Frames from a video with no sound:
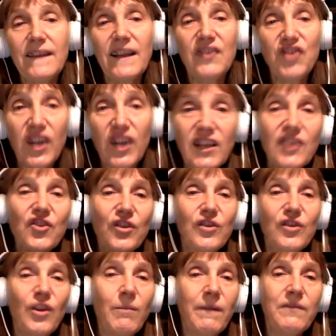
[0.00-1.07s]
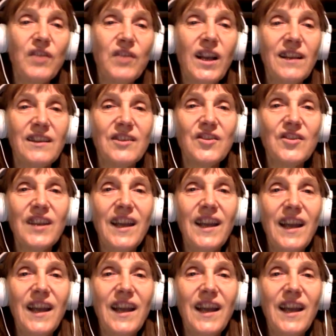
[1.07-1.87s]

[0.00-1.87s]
challenge on top of challenge.